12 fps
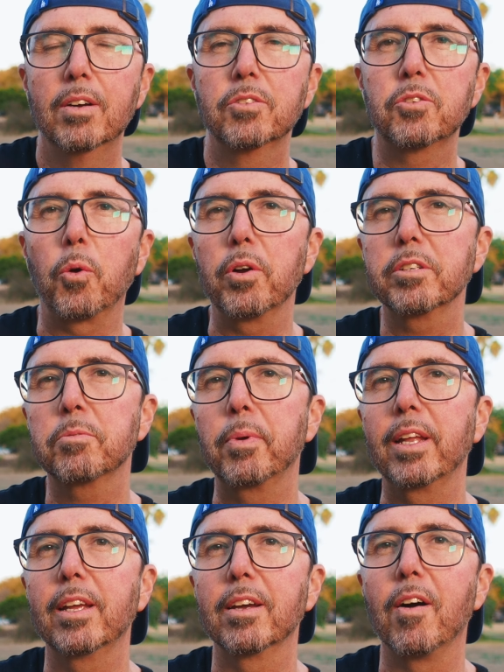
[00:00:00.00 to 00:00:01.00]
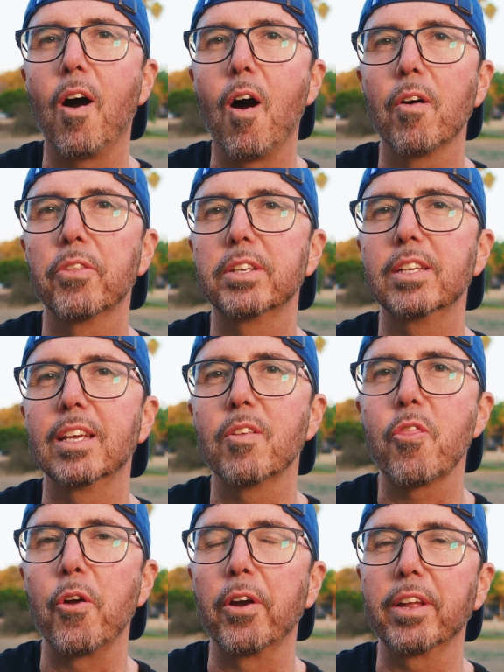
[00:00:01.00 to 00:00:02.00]
Storage media on the
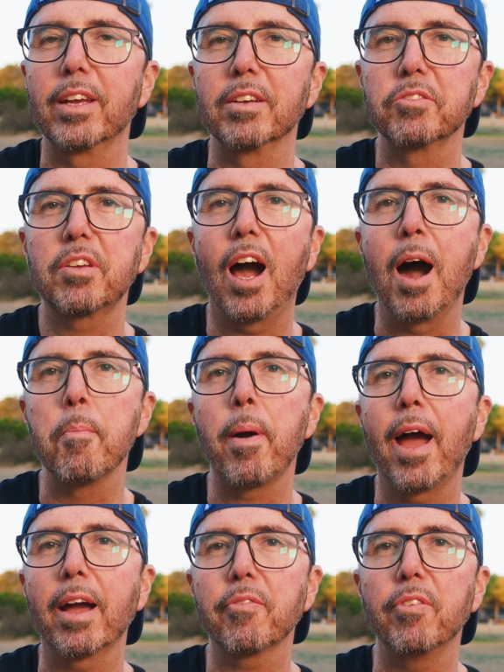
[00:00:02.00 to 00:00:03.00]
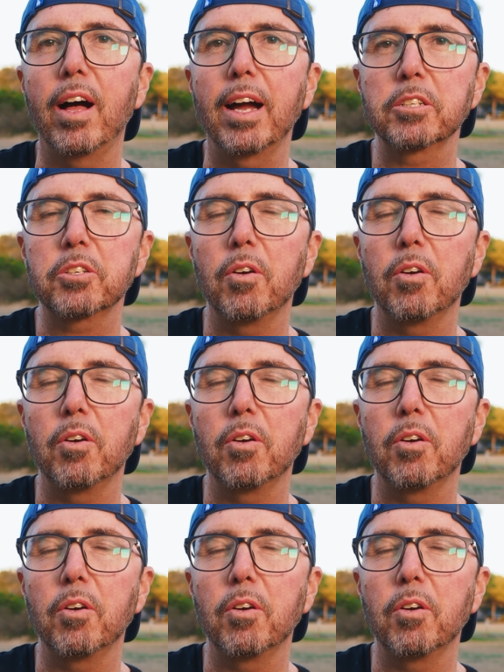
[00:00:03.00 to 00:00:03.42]
D30 is compact flash